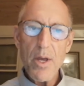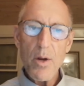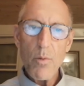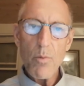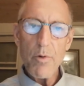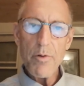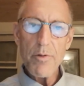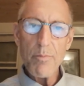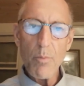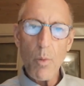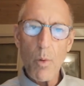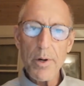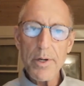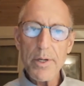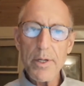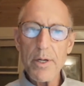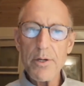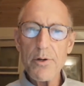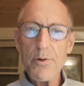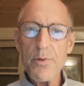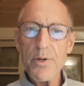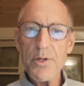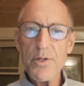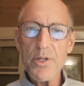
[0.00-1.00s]
with more
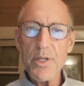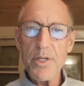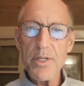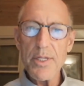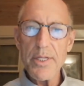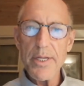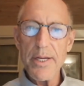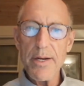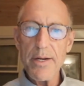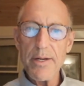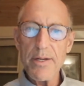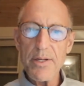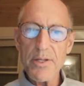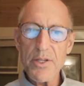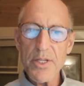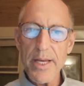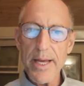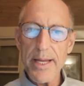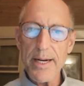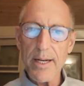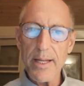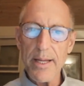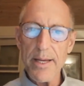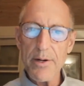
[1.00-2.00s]
countries intended to
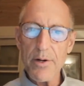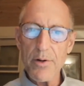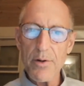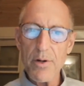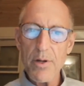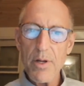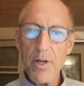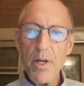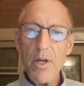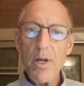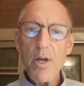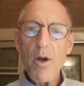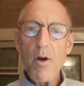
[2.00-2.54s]
sign later.